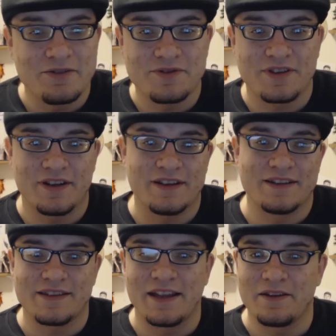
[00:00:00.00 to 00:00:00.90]
who's a
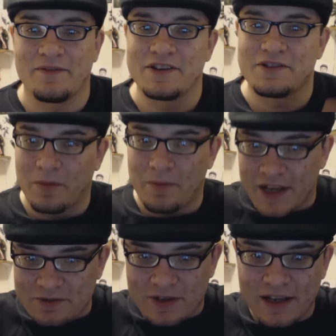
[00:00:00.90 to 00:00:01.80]
descendant of his, remember
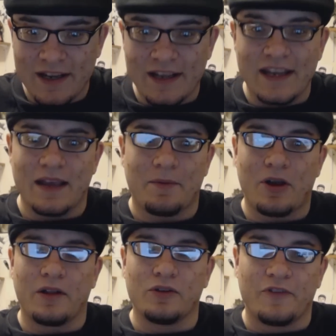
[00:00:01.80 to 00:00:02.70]
that's what he kept
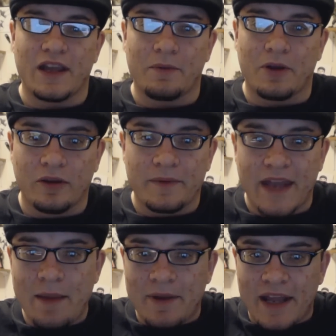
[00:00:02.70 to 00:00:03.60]
calling Luffy kept calling
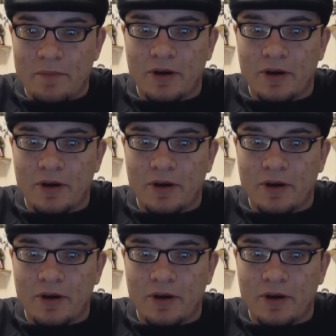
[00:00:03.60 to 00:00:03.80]
Diamond Head,